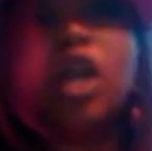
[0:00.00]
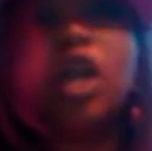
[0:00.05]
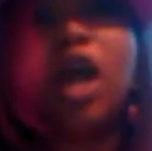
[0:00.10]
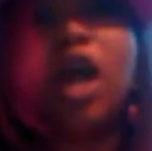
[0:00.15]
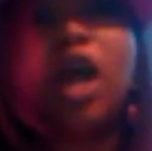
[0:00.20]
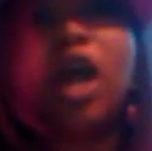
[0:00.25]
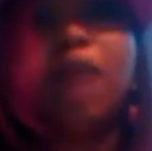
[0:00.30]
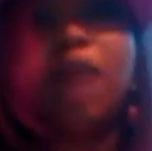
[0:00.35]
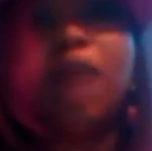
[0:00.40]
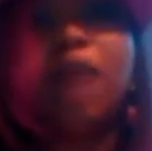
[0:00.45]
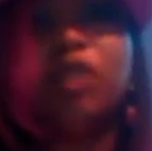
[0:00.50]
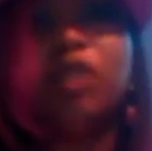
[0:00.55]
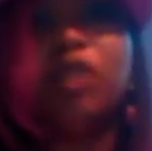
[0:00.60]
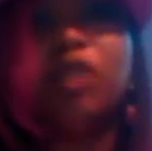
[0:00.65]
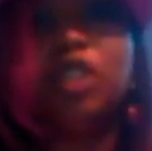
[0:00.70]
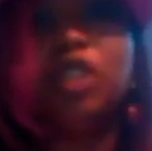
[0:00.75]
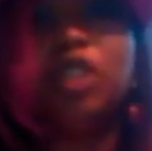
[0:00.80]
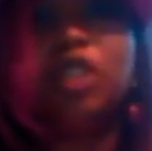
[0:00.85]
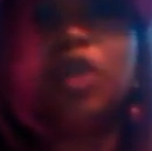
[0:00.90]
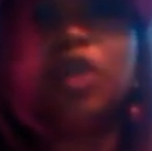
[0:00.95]
Um, you need
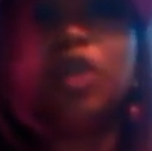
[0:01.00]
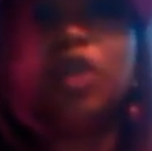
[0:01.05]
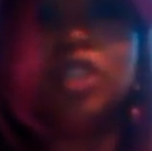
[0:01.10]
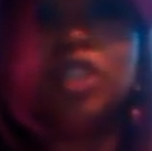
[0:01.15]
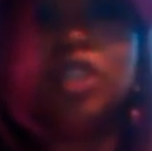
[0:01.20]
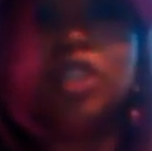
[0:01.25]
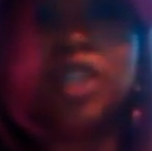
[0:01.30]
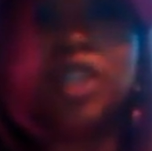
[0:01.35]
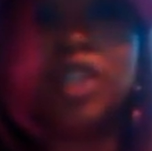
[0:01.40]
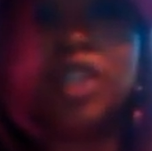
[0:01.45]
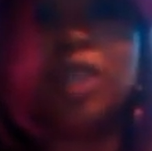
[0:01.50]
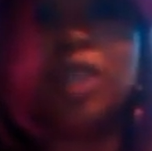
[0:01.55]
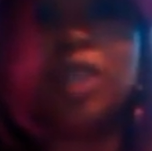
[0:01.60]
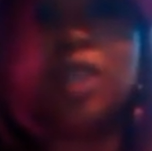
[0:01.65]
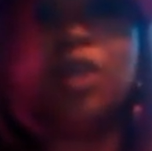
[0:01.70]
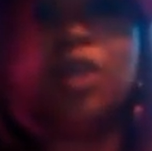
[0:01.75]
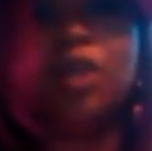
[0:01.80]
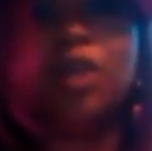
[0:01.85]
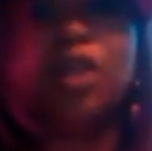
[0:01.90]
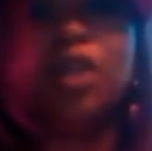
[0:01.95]
to go get checked up
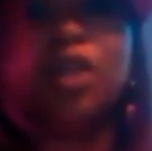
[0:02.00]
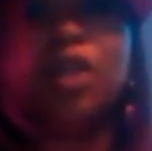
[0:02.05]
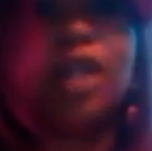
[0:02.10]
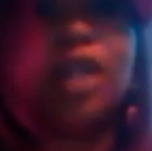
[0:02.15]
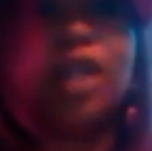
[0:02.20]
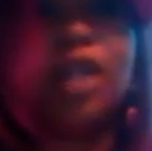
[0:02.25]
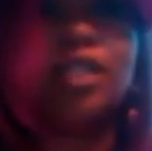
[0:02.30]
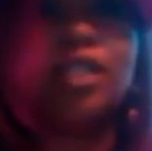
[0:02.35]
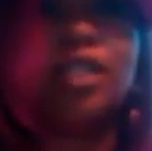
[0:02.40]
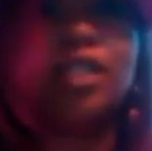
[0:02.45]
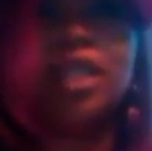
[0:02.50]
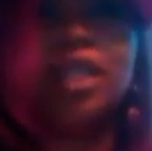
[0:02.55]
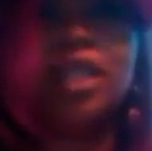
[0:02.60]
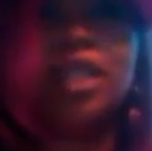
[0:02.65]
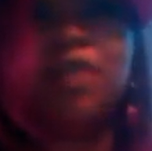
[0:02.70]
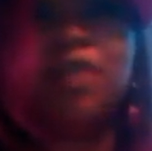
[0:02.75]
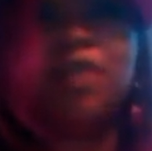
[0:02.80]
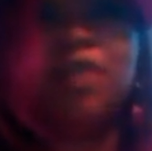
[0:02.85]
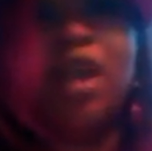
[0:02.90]
and all of that good stuff.